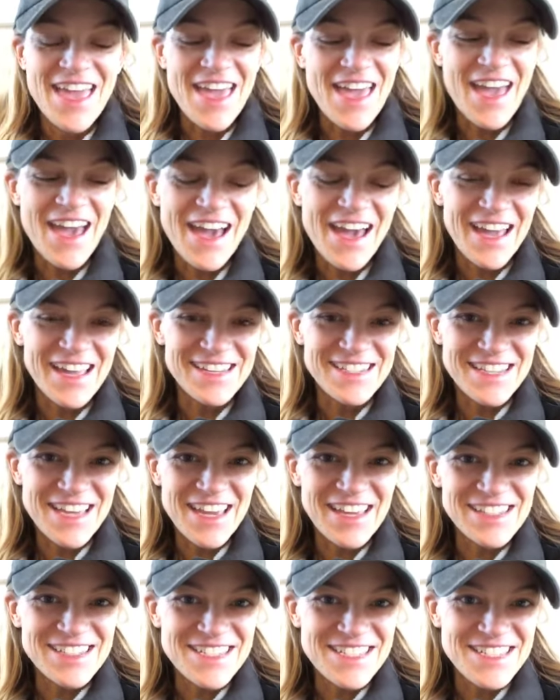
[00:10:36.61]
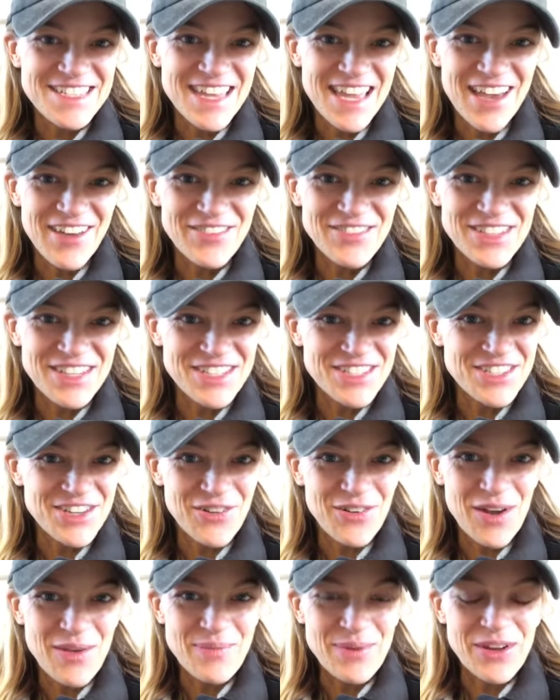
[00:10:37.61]
and I just have to
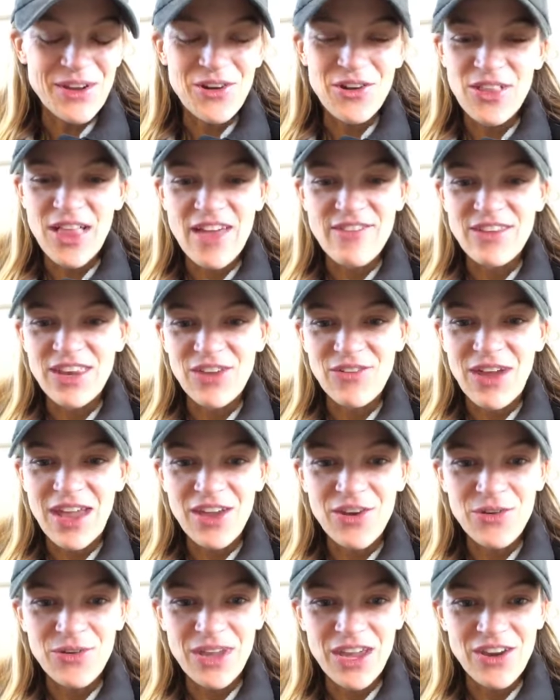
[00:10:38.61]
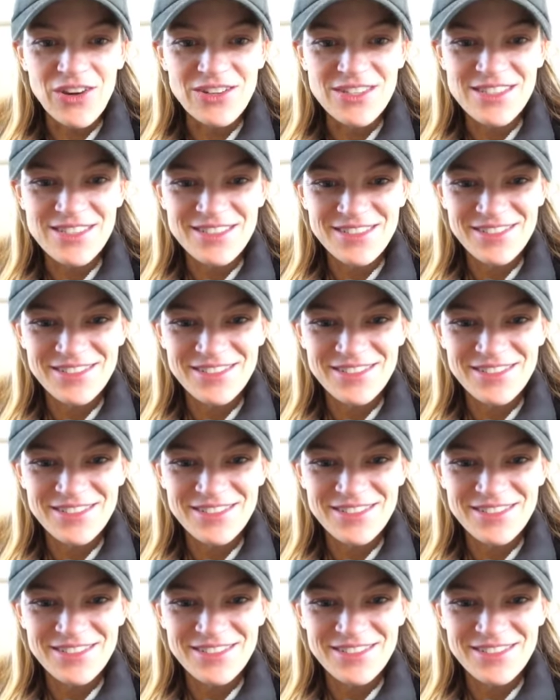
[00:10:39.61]
show up and go live anyway. Who cares?